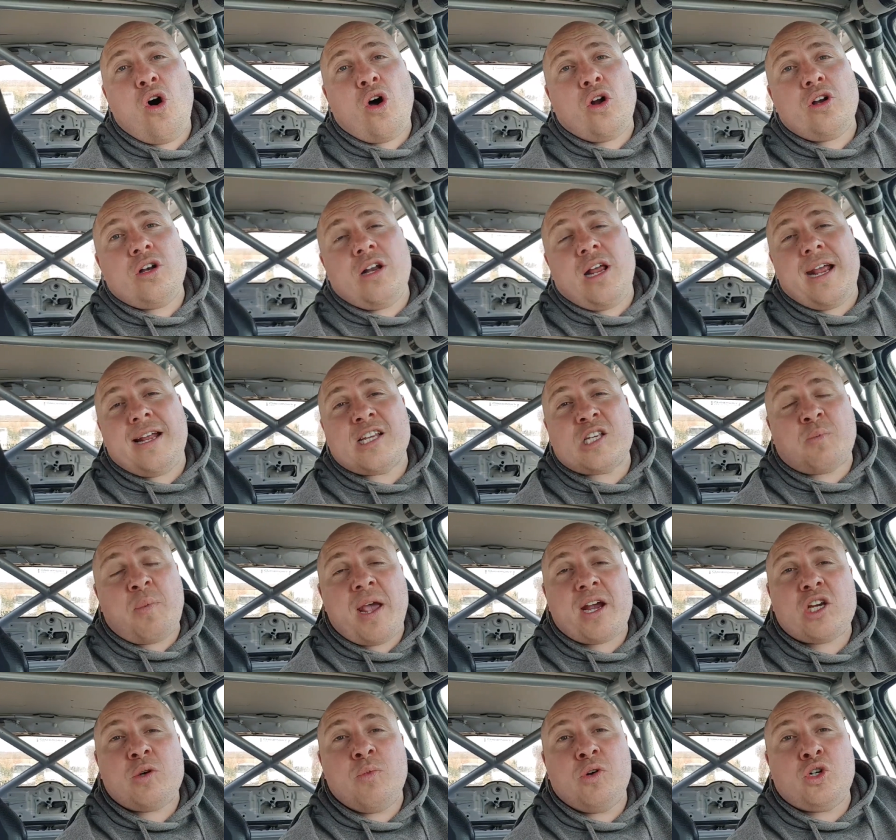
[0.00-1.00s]
on
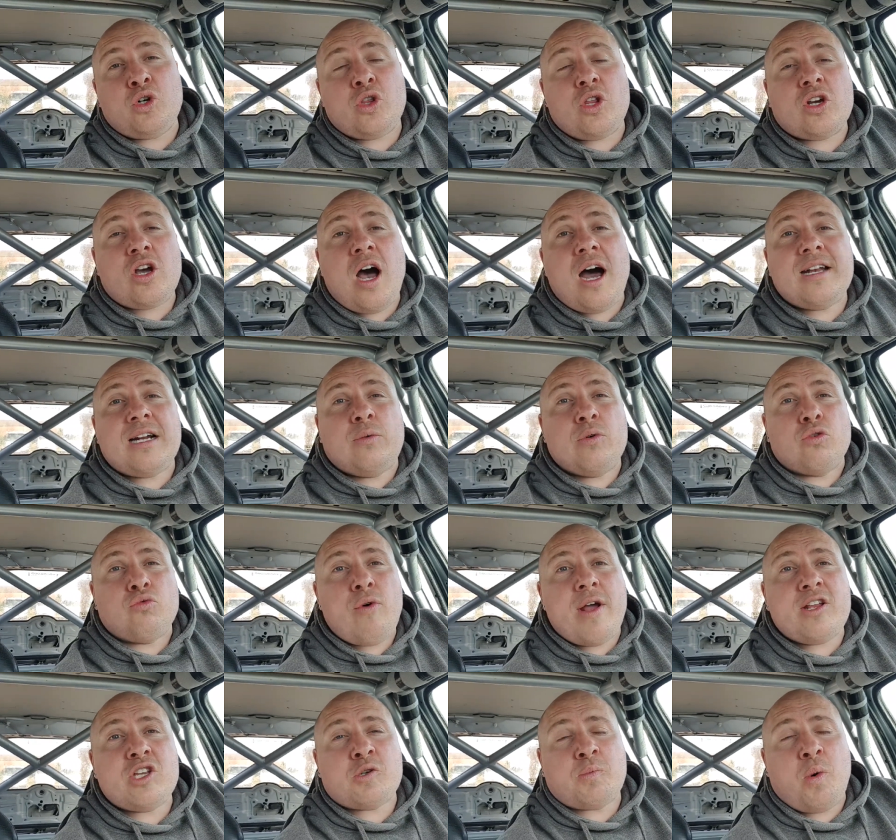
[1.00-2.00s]
inspection, we took the car down
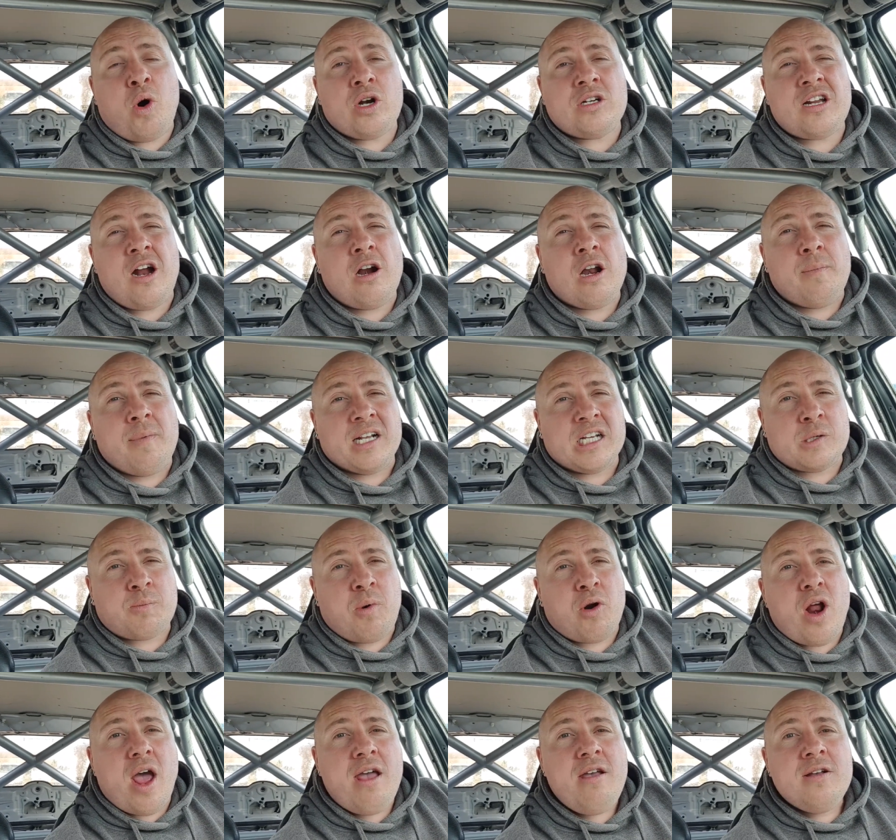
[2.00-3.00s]
to Rensport down at
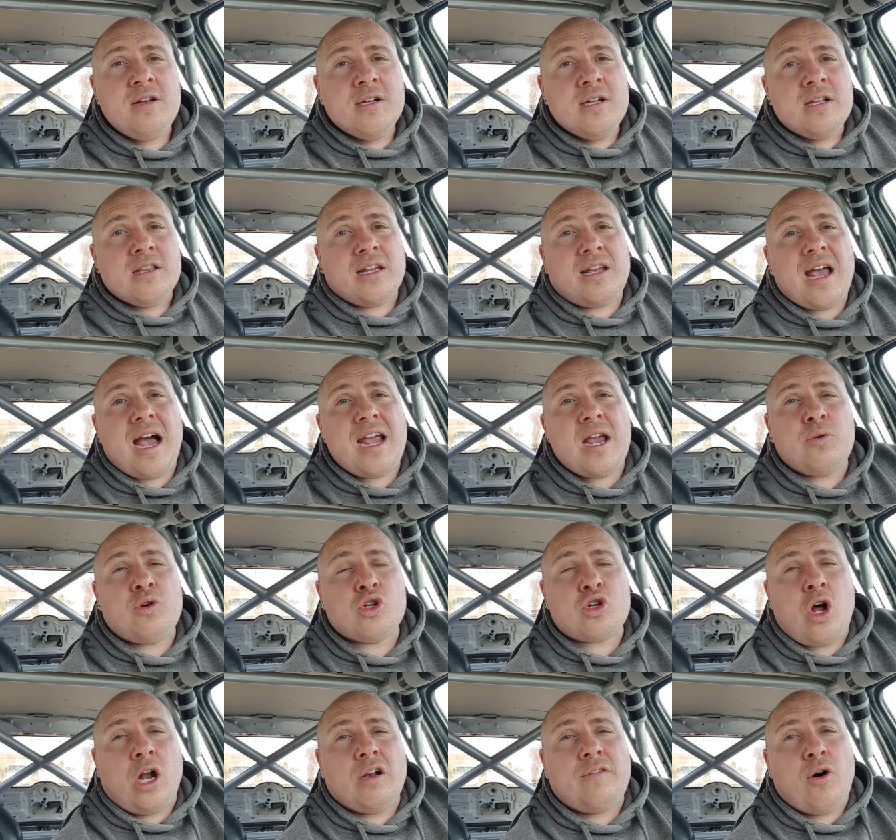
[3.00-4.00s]
Middlesbrough. The guy
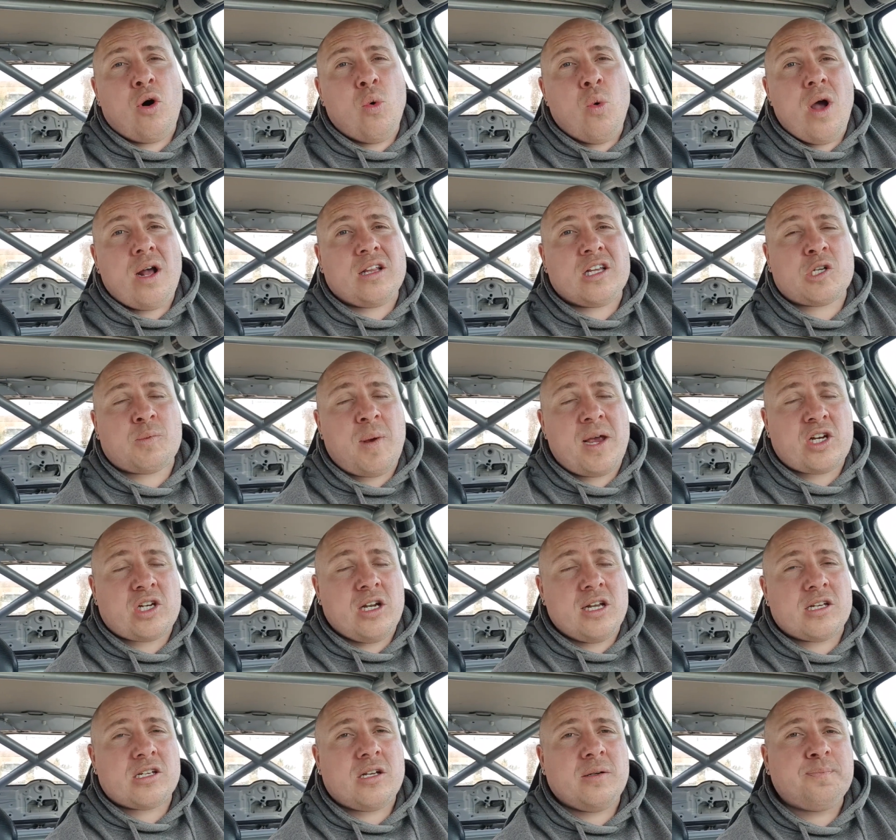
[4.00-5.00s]
who does all of our work, the
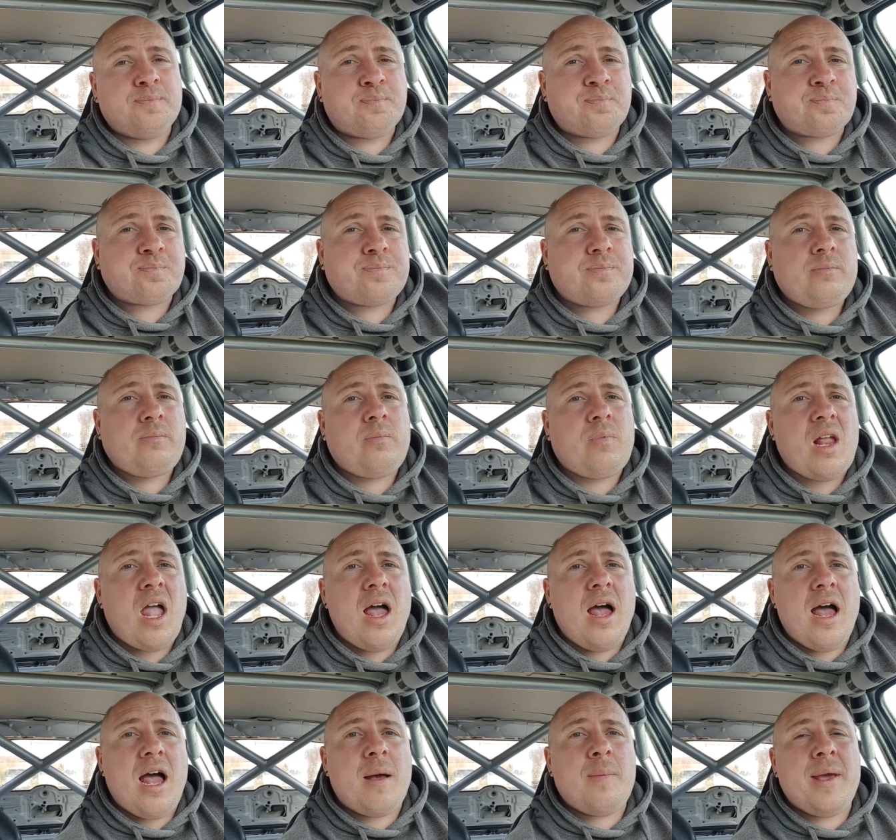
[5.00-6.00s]
specialist,
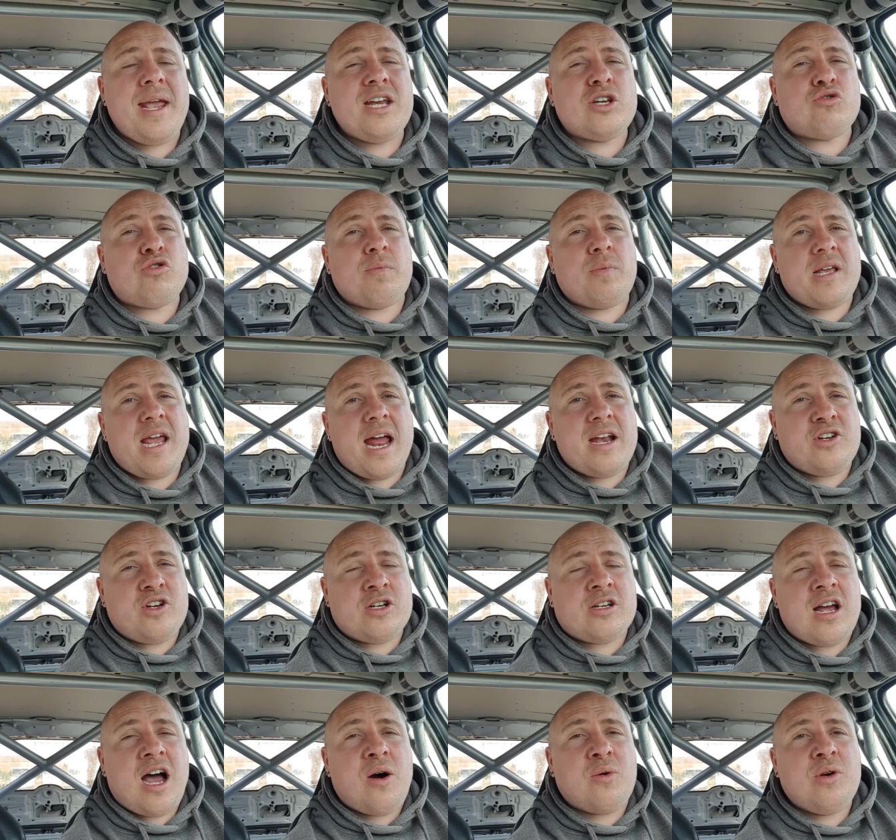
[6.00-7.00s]
he stripped the
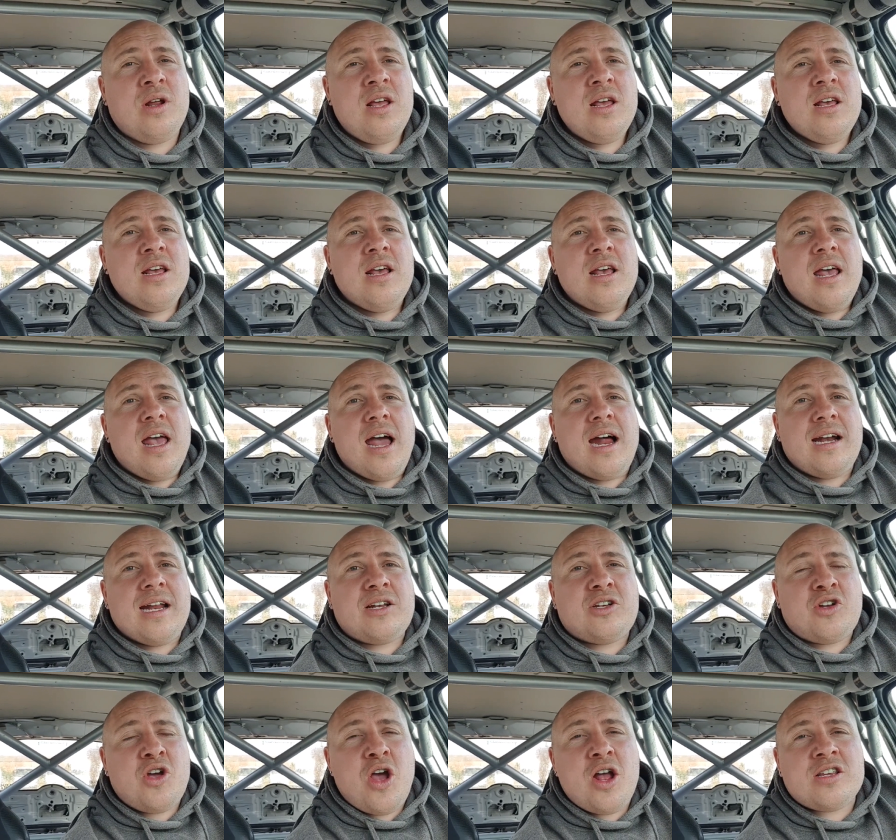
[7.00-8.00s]
engine down,
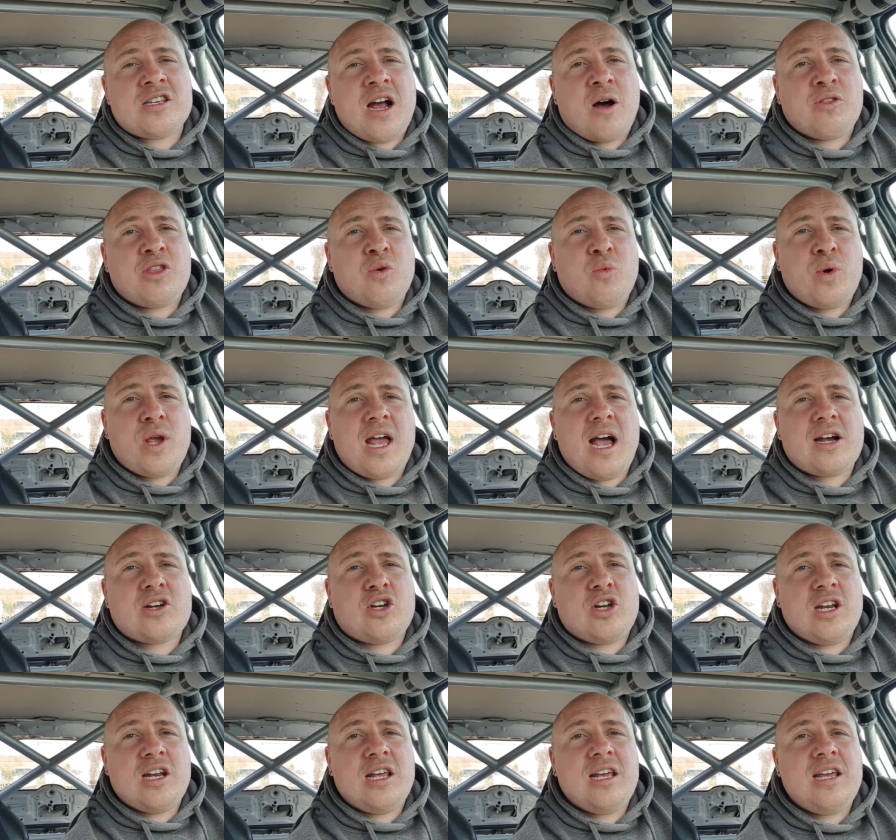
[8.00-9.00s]
and it turns out that we
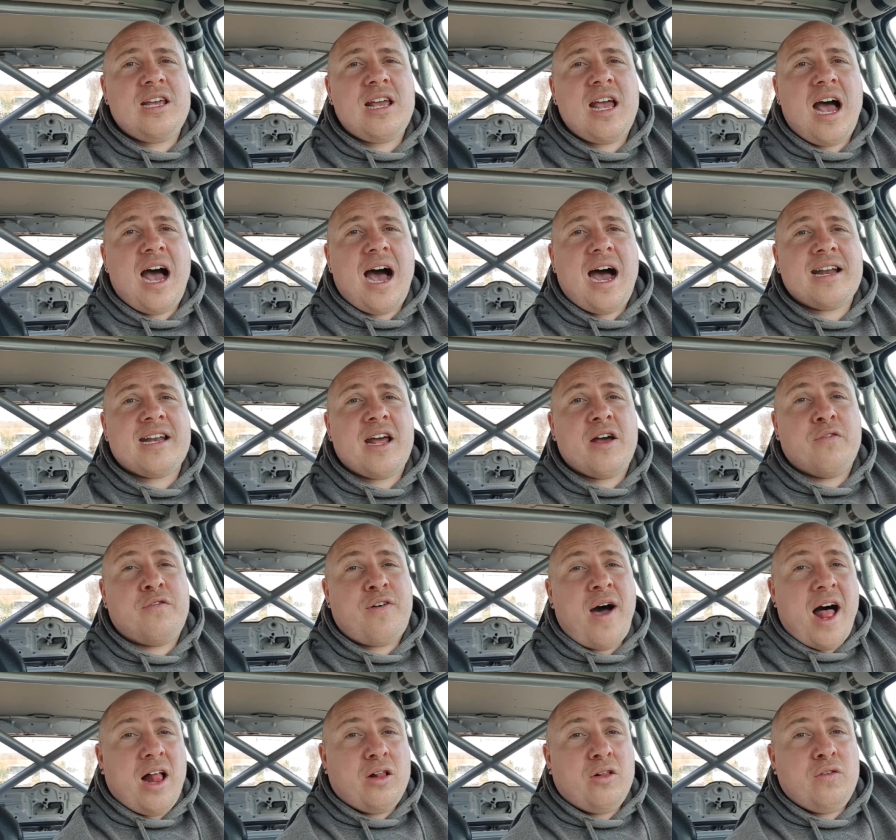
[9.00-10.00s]
actually had a
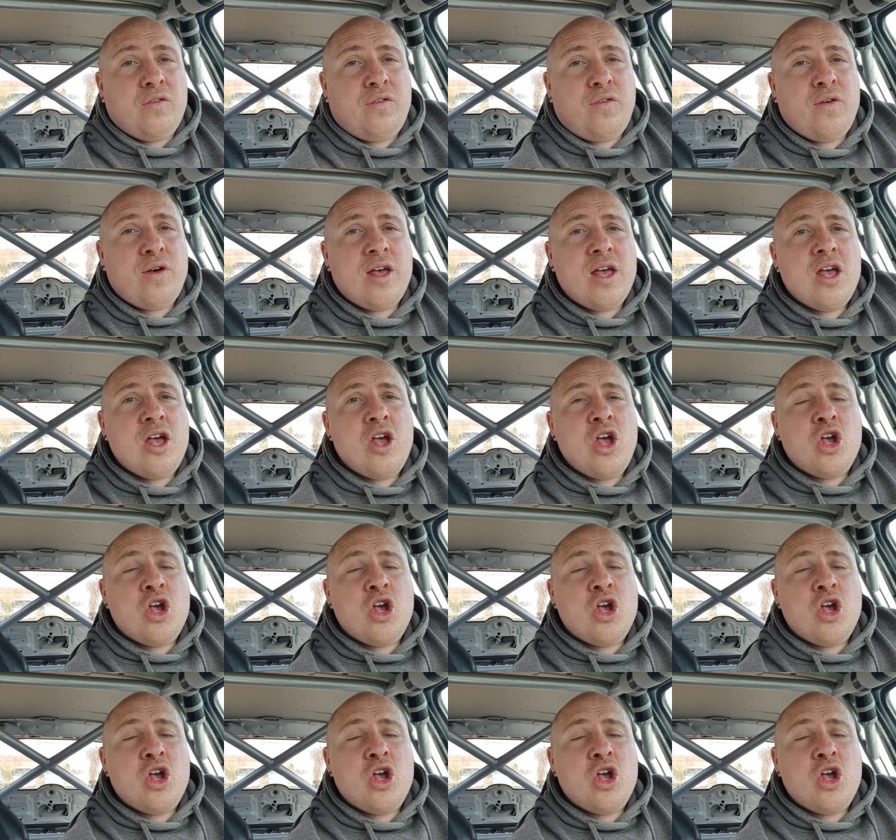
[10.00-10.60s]
valve